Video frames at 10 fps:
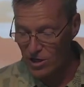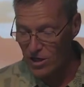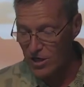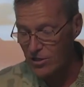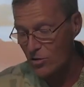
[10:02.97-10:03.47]

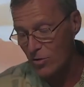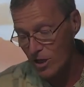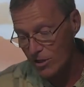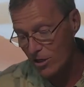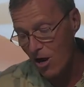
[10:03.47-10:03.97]
uh, to
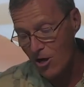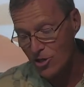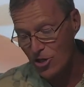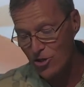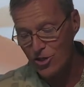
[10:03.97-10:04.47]
a, a
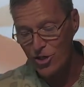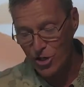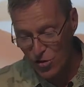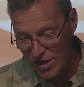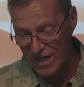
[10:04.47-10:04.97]
larger
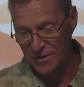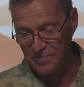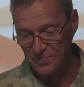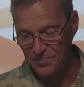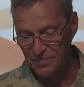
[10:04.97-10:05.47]
degree.
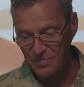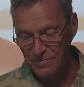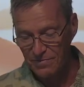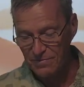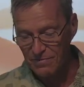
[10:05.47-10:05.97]

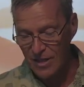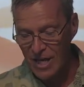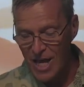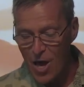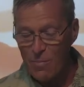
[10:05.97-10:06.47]

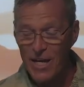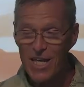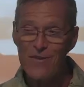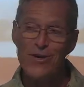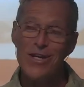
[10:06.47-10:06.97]
But
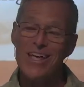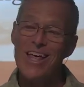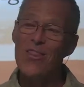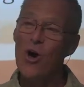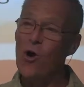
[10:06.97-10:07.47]
even
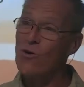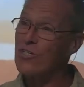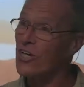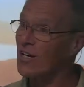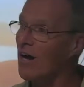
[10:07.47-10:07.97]
those
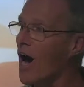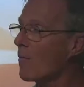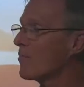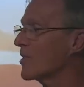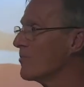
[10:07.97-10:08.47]

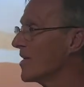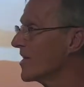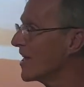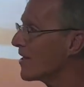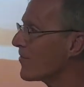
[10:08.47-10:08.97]
accomplishments,
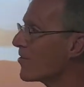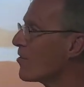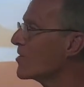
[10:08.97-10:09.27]
even those